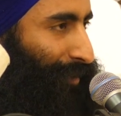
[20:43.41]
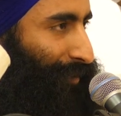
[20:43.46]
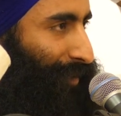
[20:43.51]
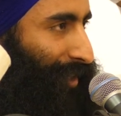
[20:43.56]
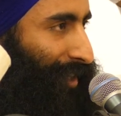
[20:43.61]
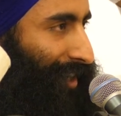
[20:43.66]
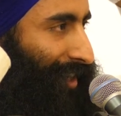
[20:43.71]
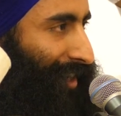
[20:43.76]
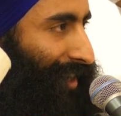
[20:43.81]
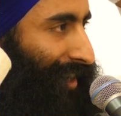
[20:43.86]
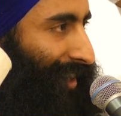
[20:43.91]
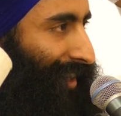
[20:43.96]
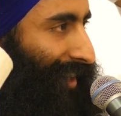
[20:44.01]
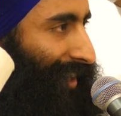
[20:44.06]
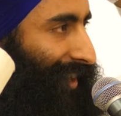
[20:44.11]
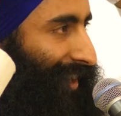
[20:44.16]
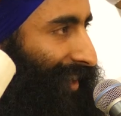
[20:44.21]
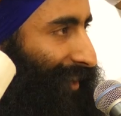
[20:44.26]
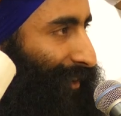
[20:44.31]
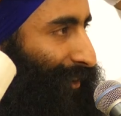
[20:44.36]

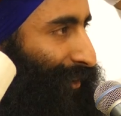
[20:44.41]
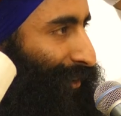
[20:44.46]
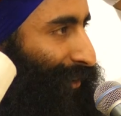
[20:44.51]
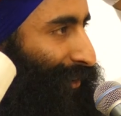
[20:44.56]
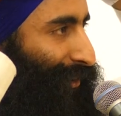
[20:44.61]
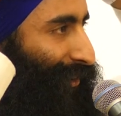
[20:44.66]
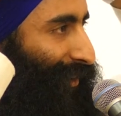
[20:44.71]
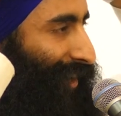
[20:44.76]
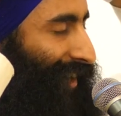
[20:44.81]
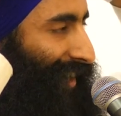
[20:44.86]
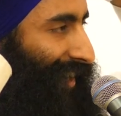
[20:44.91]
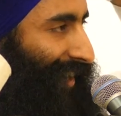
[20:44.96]
Vaheguru,